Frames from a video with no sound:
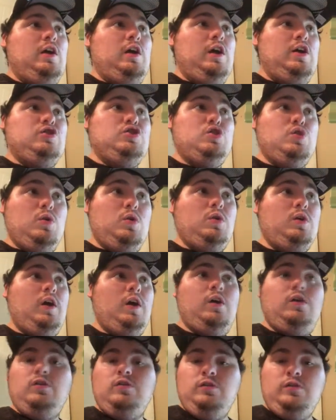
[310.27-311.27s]
And sure
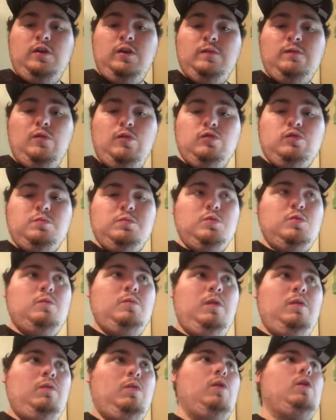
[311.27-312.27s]
hell, Nick Foles proved
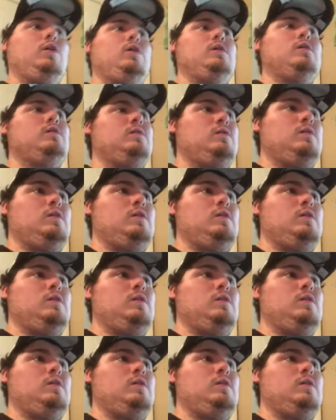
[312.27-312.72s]
me wrong.